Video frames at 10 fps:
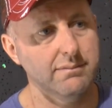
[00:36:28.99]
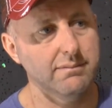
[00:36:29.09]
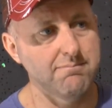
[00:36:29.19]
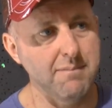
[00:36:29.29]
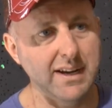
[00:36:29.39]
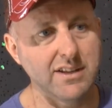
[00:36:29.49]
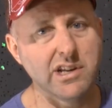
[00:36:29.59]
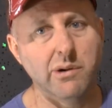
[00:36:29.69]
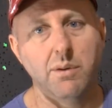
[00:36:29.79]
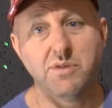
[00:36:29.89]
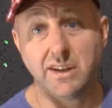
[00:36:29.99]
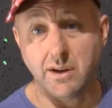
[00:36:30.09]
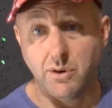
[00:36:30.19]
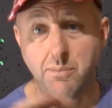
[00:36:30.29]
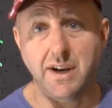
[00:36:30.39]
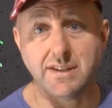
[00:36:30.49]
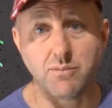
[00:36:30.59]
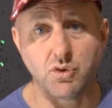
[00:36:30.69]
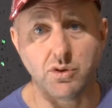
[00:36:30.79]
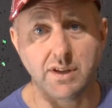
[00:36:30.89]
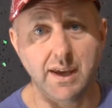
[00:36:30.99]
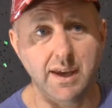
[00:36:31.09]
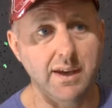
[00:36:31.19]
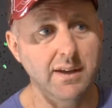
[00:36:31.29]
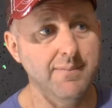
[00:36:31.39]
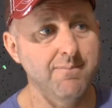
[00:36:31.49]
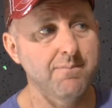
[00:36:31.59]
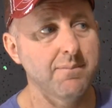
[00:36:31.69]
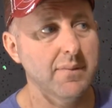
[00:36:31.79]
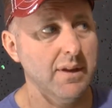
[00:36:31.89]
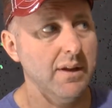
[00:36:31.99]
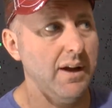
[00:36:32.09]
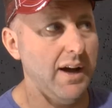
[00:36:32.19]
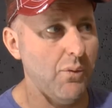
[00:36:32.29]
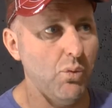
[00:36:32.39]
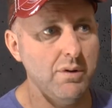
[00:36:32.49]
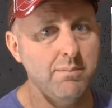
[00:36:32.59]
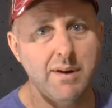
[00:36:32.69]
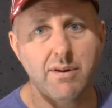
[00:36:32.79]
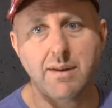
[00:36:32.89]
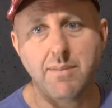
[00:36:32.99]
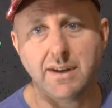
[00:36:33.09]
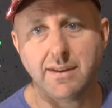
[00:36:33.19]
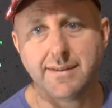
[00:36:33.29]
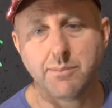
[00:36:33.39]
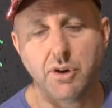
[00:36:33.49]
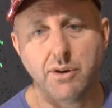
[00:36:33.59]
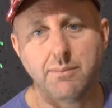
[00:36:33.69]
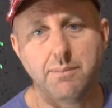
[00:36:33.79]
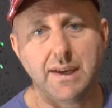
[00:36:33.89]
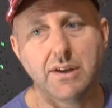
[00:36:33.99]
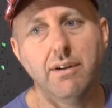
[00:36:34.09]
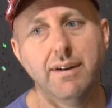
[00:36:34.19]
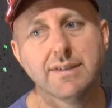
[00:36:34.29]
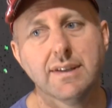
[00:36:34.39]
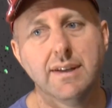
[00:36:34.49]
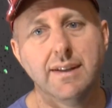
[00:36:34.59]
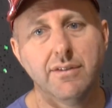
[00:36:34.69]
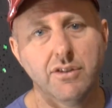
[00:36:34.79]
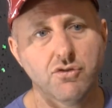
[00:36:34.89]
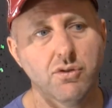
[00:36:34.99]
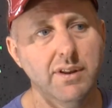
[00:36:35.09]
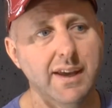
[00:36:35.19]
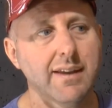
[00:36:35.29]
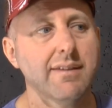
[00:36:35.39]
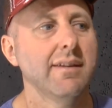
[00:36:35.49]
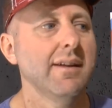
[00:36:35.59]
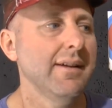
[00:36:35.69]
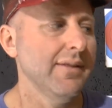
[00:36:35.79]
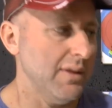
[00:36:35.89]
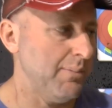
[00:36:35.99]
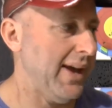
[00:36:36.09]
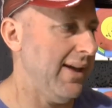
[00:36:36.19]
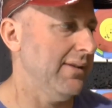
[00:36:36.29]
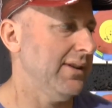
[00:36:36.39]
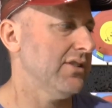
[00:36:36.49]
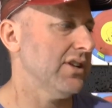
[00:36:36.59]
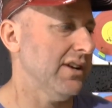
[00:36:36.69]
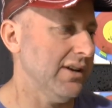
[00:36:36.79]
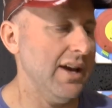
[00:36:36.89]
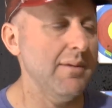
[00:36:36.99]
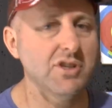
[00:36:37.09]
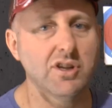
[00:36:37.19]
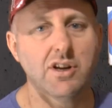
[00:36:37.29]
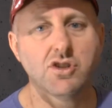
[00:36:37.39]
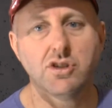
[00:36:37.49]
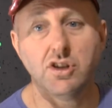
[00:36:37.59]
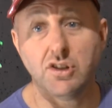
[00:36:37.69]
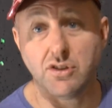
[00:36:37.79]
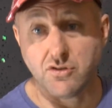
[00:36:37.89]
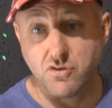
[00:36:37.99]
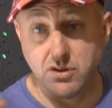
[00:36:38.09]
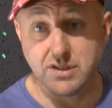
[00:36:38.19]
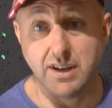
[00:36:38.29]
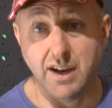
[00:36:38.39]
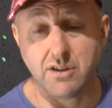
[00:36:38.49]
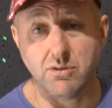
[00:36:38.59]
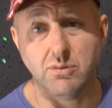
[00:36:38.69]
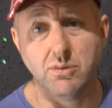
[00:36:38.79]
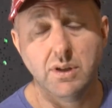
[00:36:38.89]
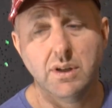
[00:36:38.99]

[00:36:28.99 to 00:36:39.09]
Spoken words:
money's no object, I want to buy some good gear, I wouldn't be recommending this bow, because the draw length, the poundage, I don't know how much you're going to shoot, the draw cycle,